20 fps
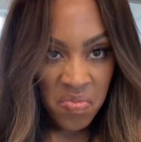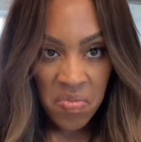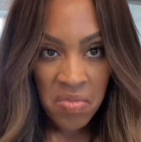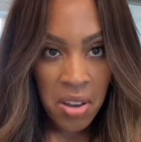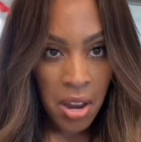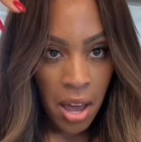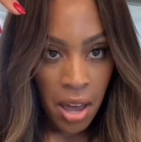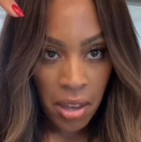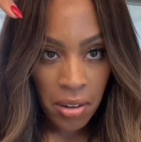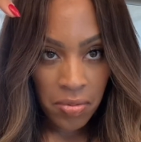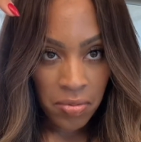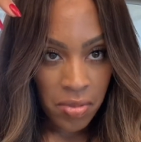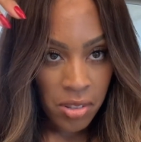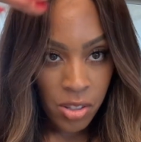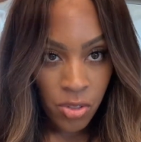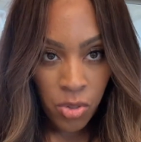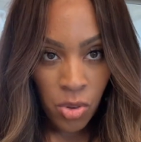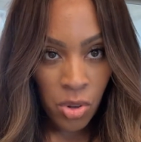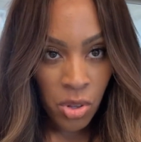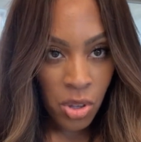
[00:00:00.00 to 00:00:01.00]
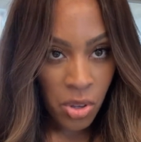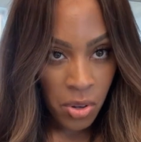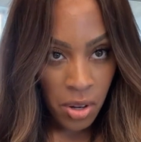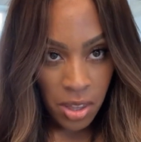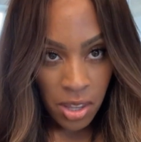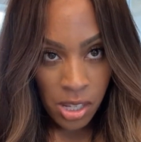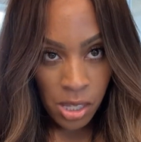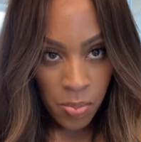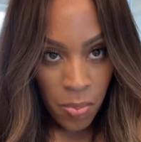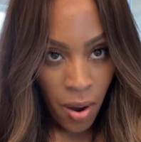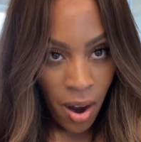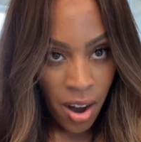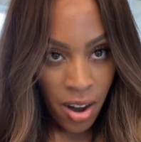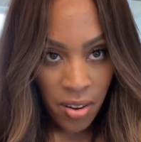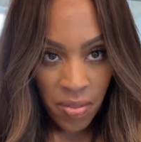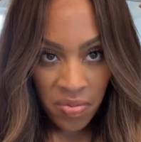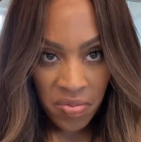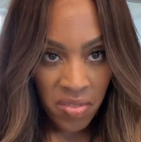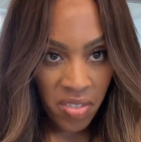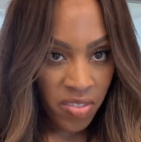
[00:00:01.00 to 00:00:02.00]
none. It's full unit. This
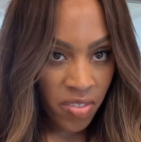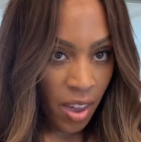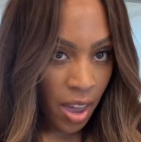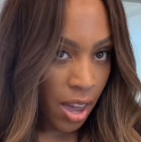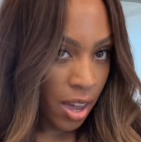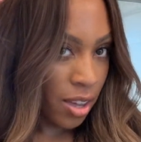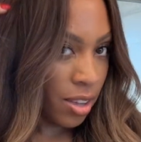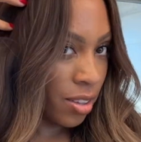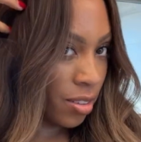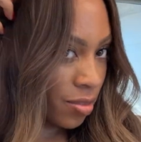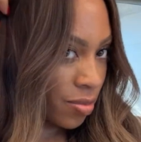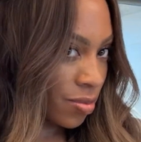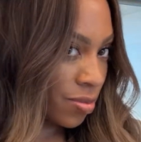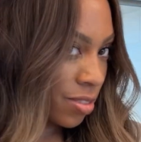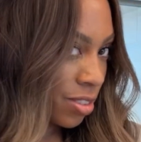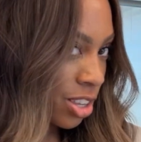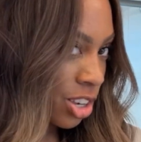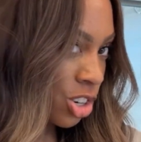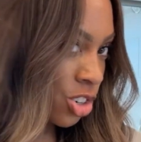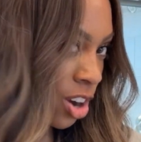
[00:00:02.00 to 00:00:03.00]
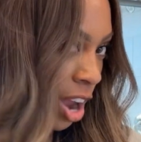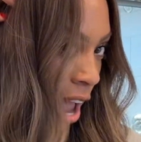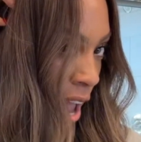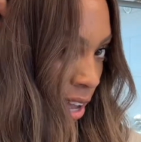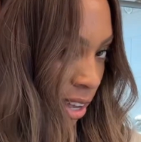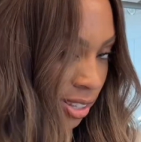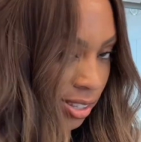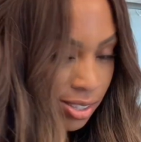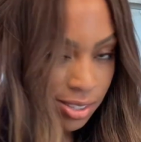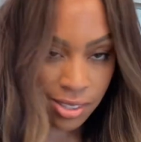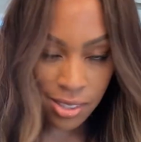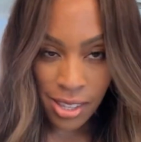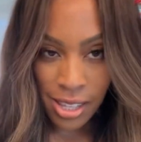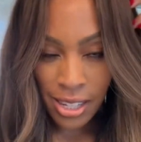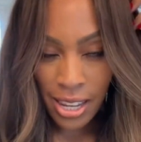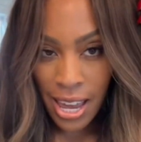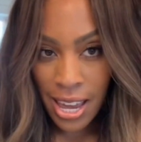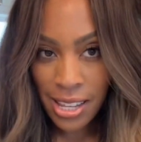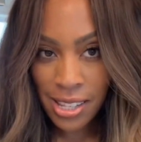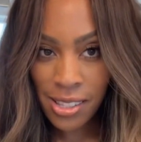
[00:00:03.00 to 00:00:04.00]
part, fake. The tracks, the
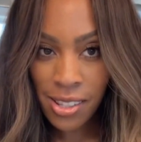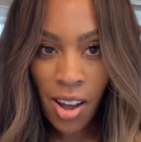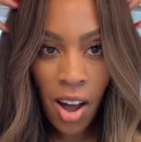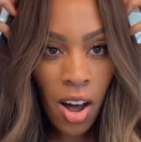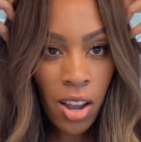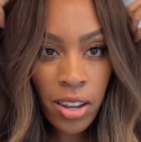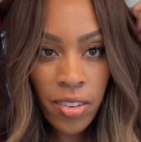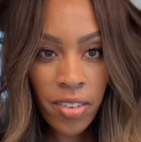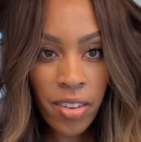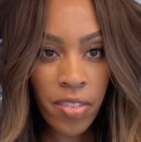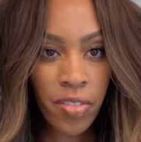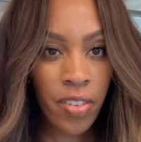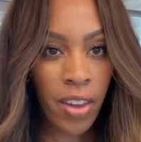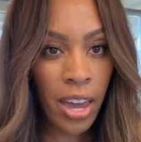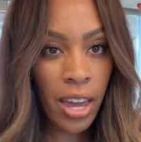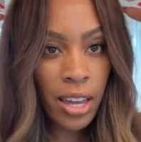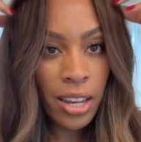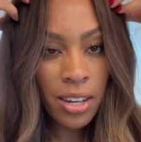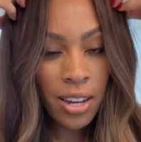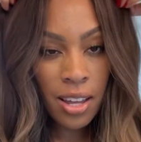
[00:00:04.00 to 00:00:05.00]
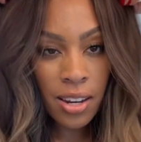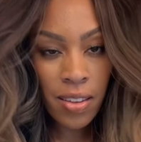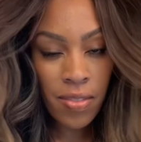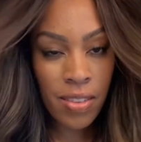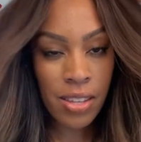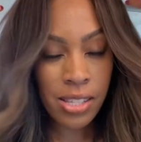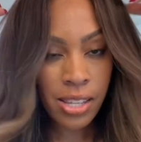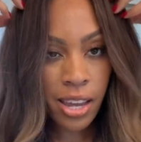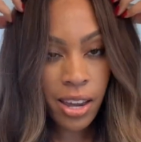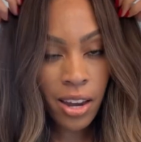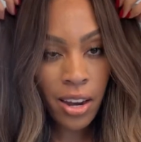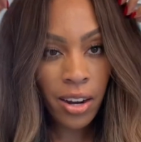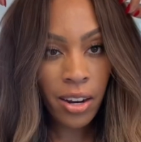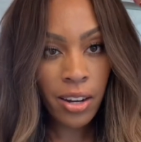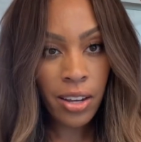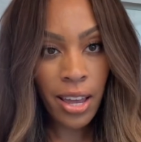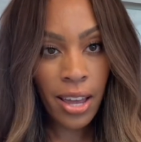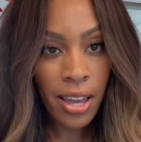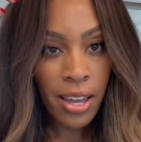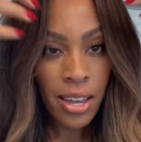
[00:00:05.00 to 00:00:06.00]
lace, all of it fake. None of this
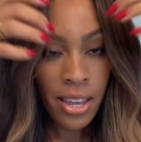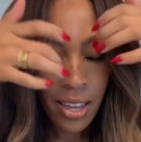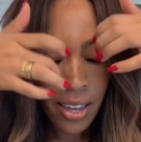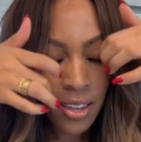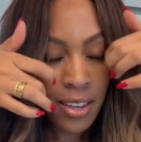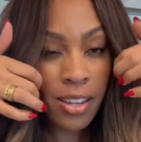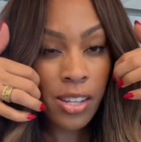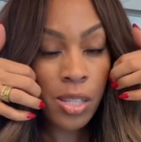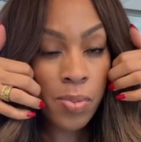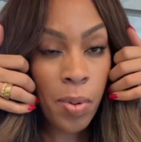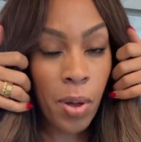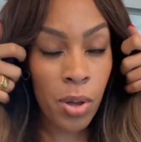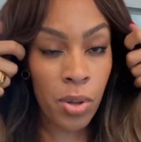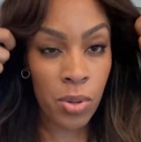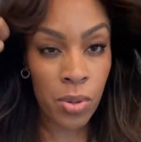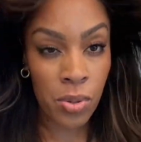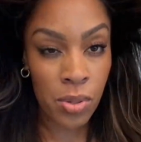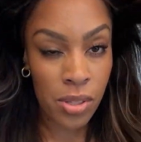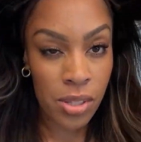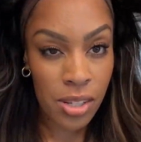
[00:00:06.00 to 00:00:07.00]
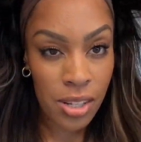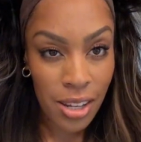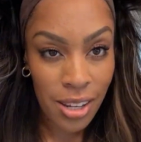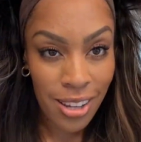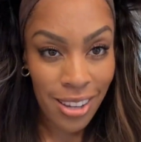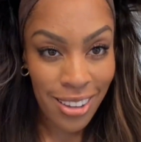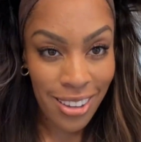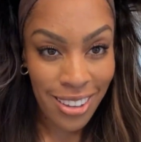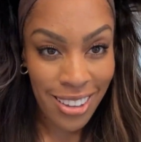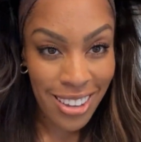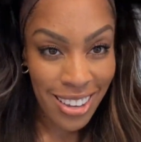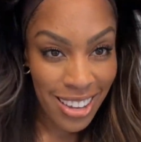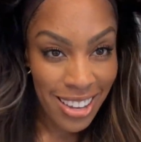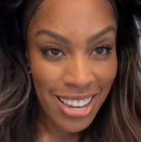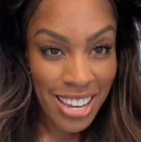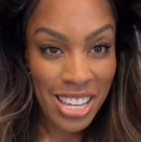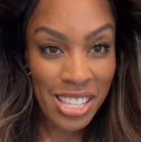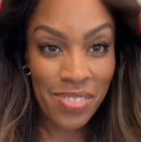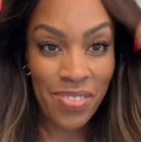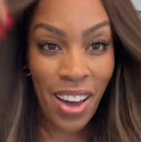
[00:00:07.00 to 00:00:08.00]
hair exposed
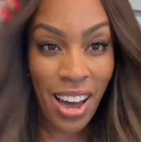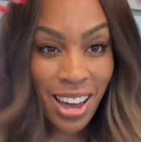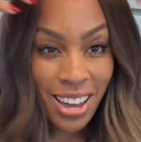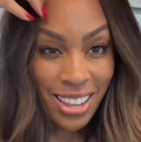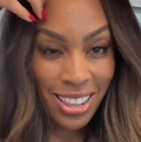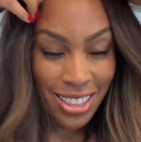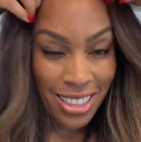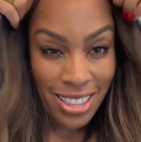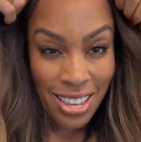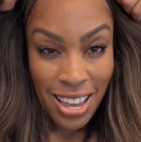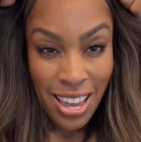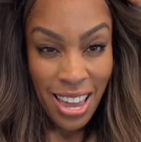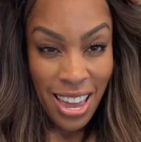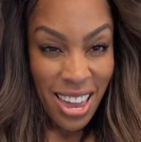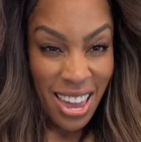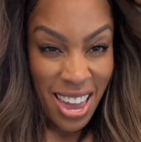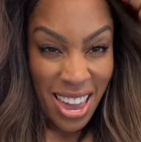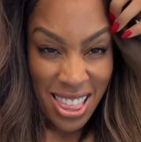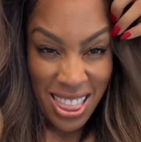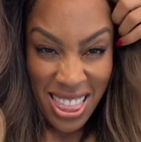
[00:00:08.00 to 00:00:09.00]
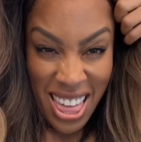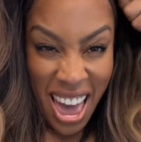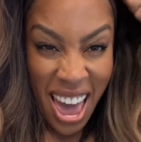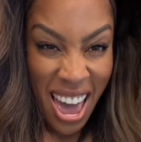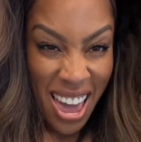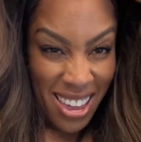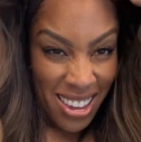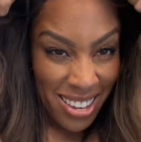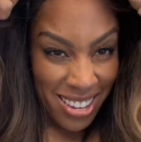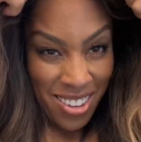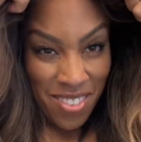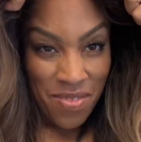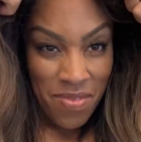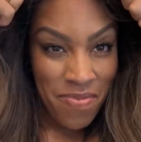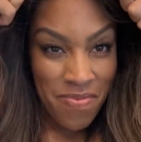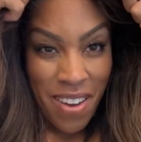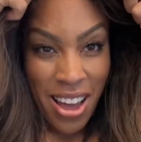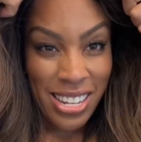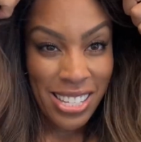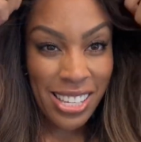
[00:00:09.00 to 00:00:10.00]
is mine. And that,
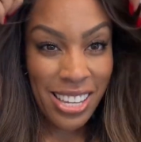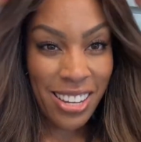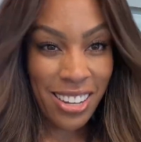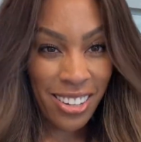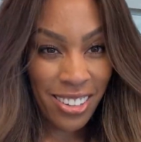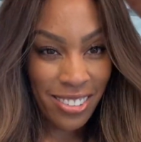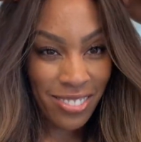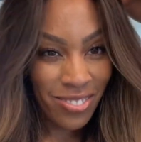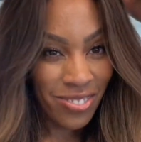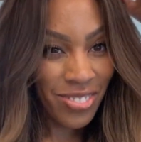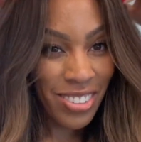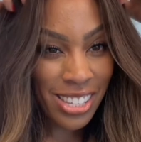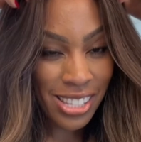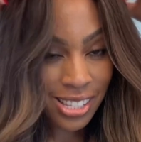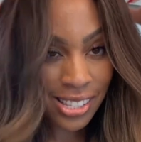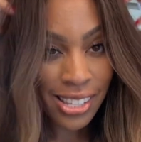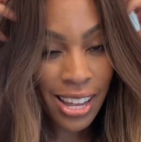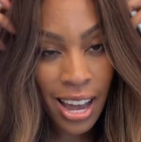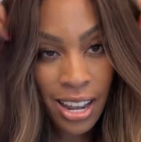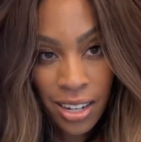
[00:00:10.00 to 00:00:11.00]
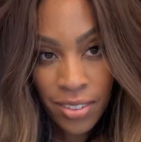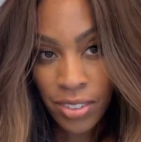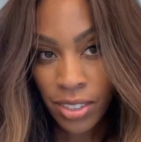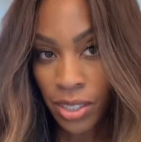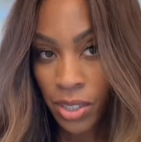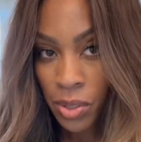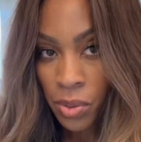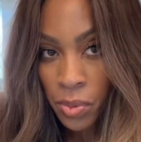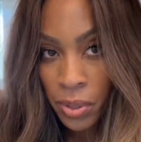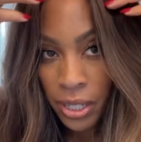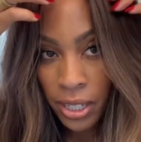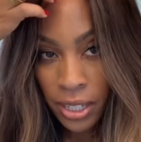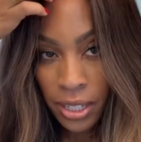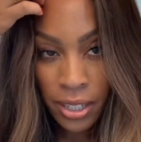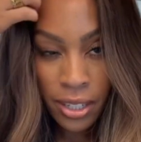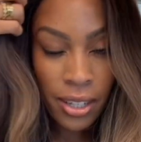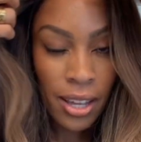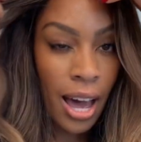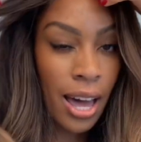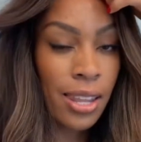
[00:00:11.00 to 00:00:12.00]
my dear, is a sign of a good
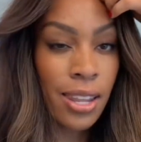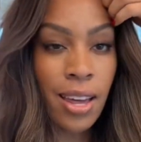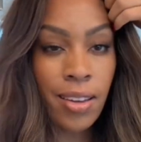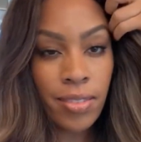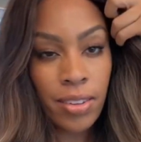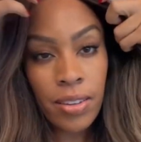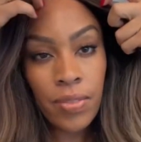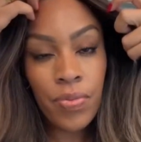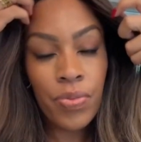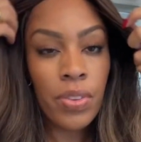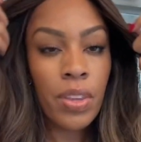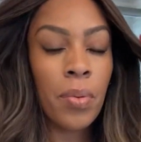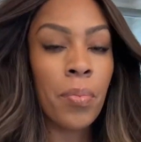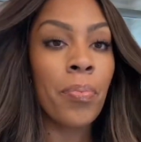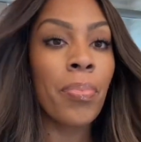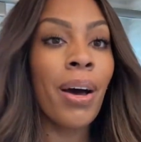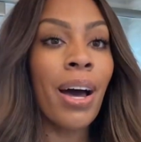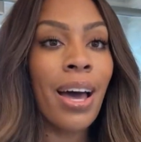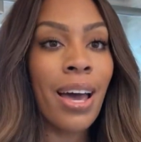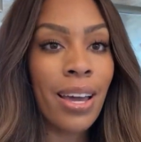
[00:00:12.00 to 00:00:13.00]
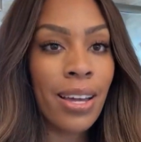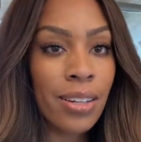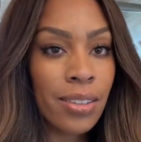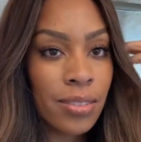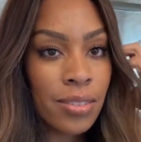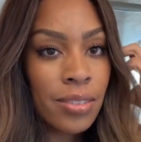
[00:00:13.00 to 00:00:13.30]
wig. I love it. But